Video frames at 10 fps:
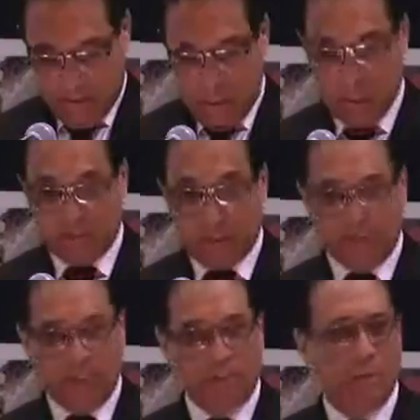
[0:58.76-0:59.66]
my eldest
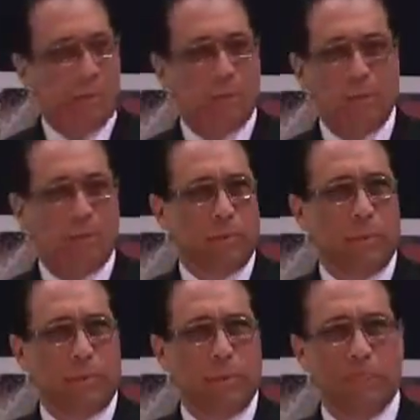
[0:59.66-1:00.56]
son said,
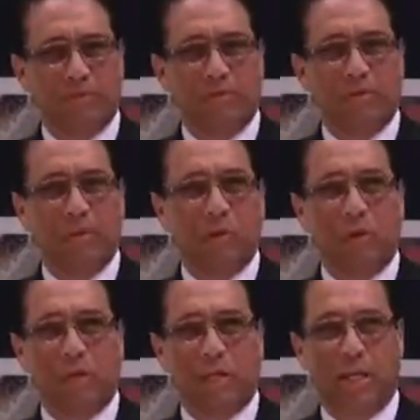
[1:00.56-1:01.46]
gift, you
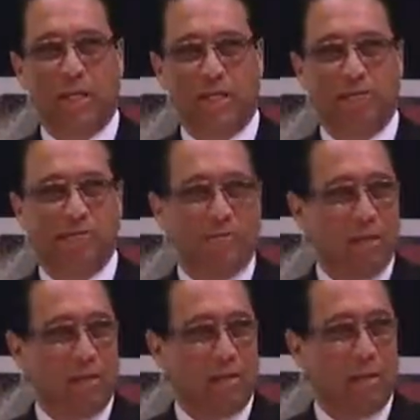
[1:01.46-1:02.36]
don't need any gift.
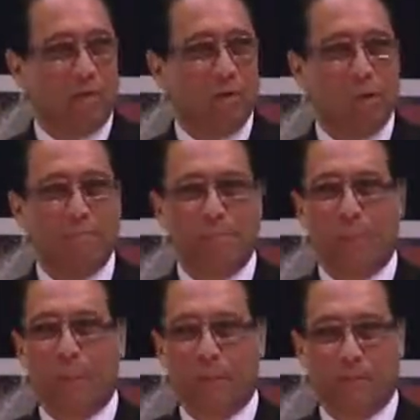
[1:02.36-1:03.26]
There aren't too many
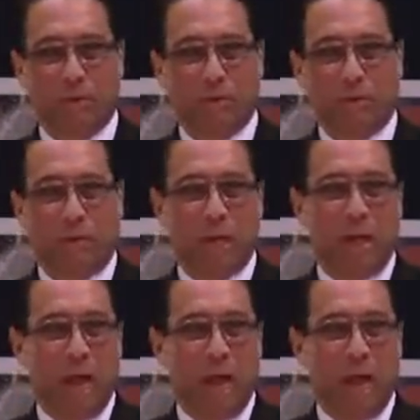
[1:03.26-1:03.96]
people that can boast on